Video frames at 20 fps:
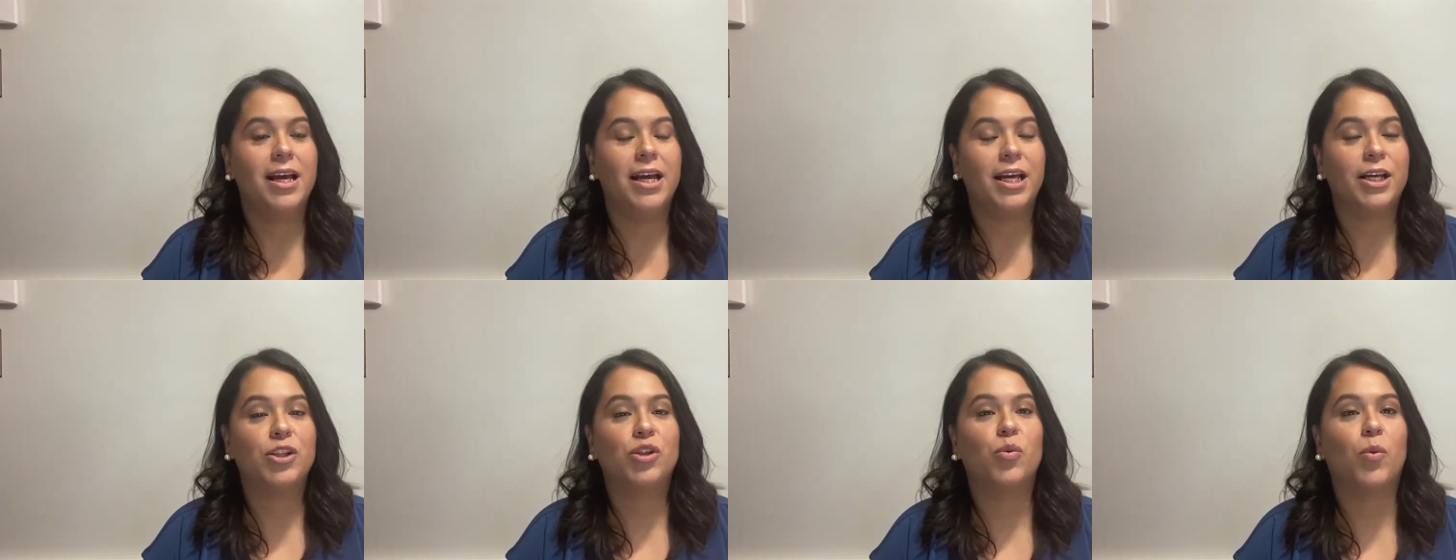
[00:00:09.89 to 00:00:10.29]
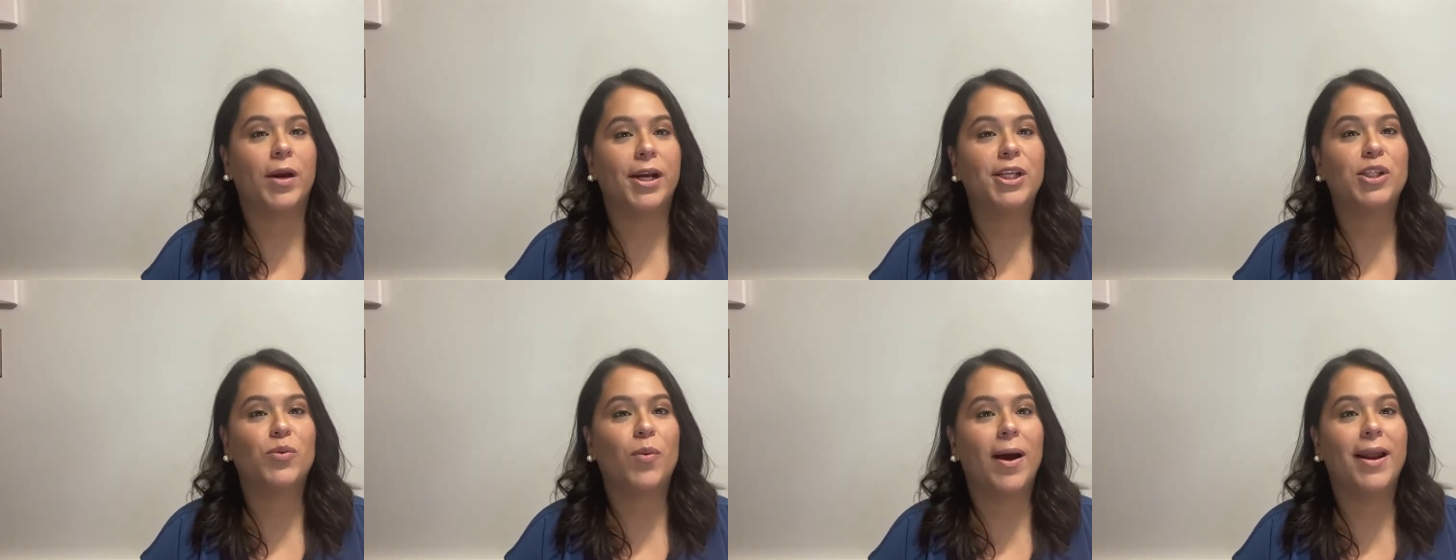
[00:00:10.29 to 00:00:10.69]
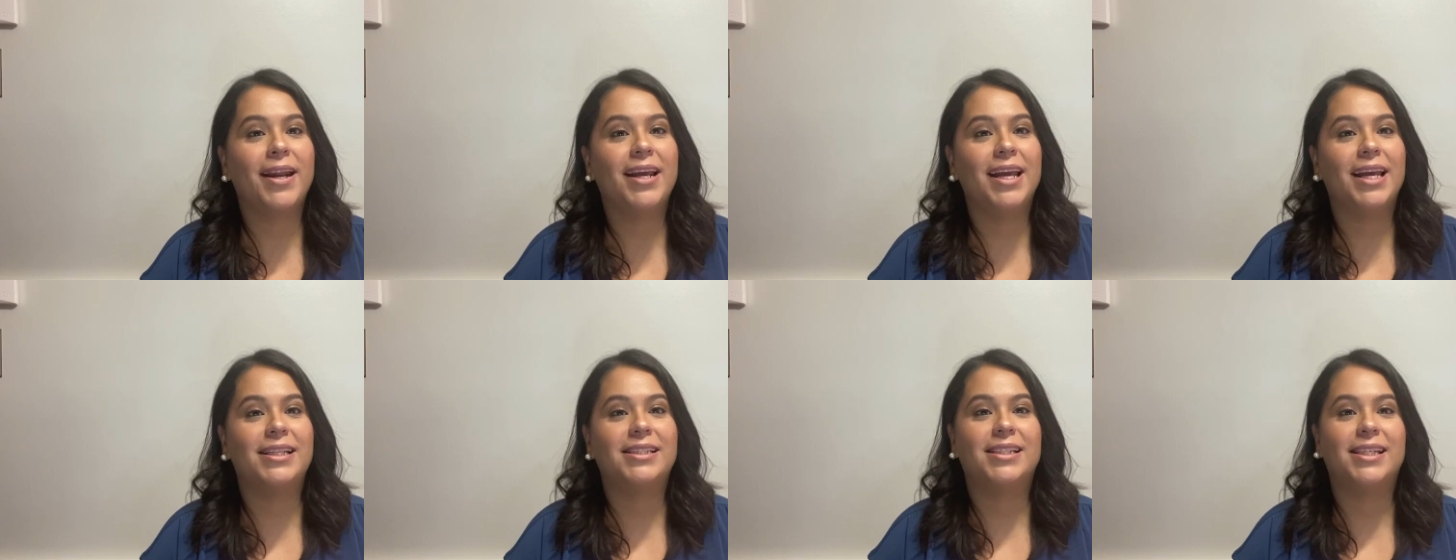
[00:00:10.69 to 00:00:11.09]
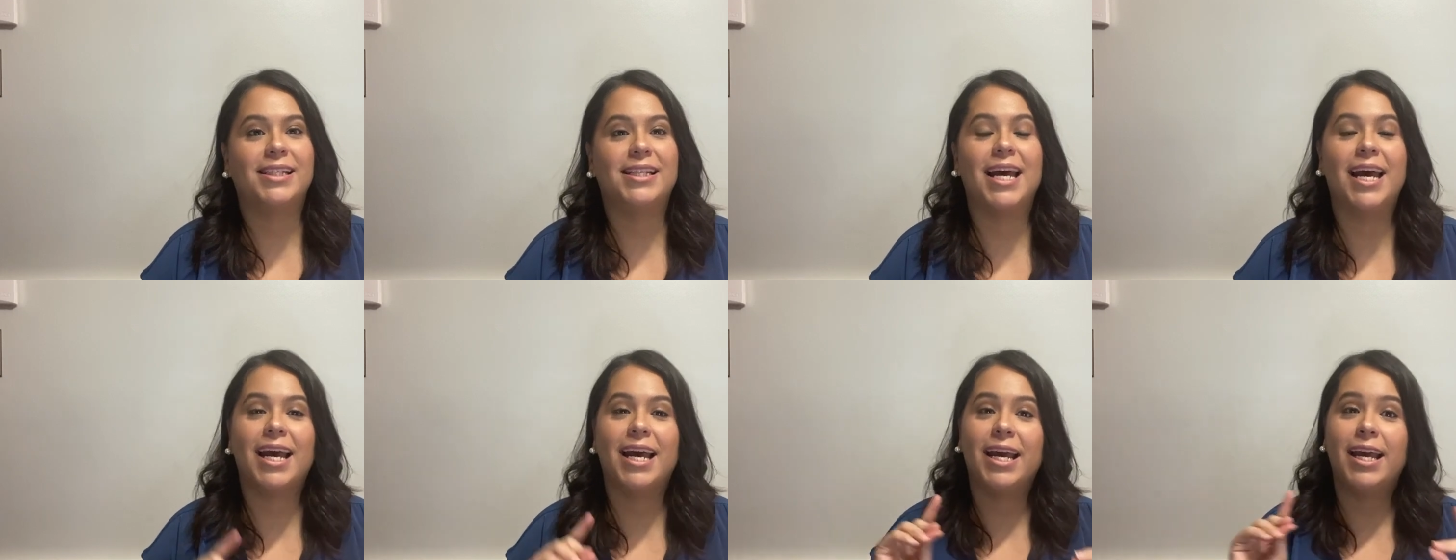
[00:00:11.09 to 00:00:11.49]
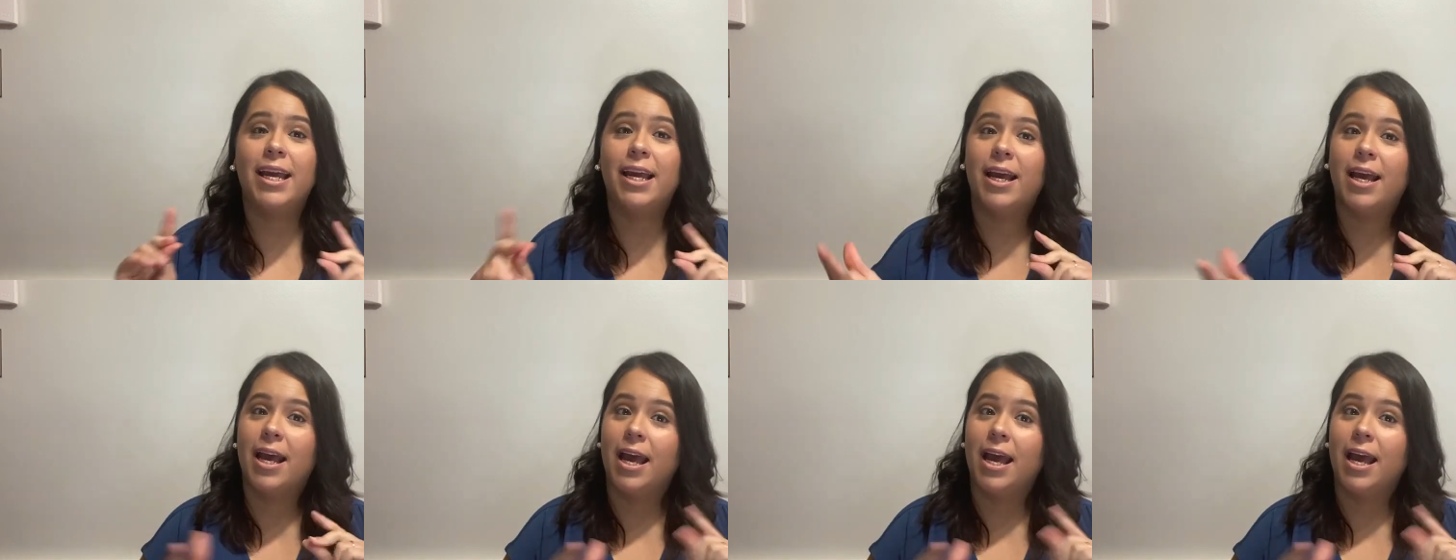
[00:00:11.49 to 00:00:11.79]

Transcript: in 2020, and today